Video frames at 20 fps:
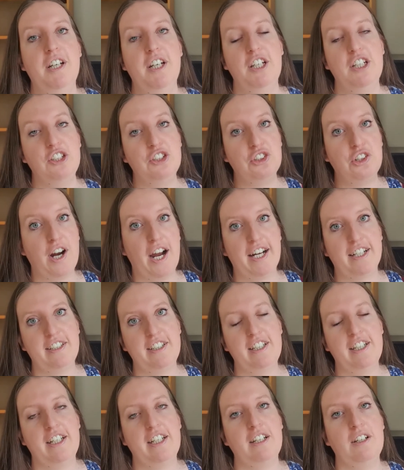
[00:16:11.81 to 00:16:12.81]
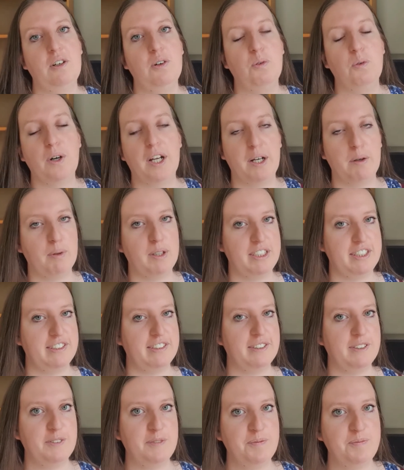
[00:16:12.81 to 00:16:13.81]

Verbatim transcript: attracting what I wanted.